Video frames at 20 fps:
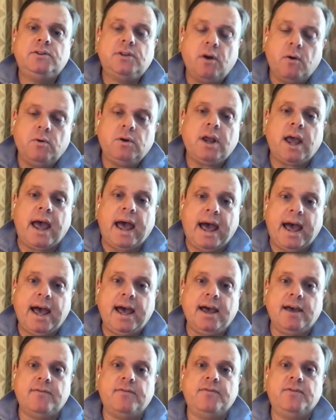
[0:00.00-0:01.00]
don't
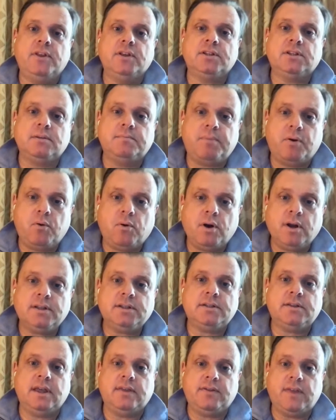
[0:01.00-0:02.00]
have the
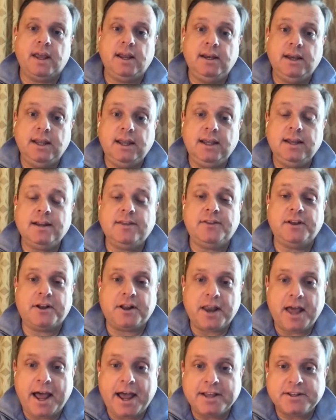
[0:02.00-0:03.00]
supports that they need in the
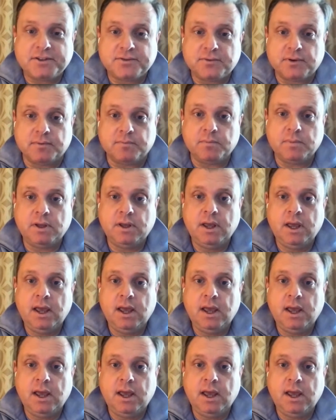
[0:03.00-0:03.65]
classroom.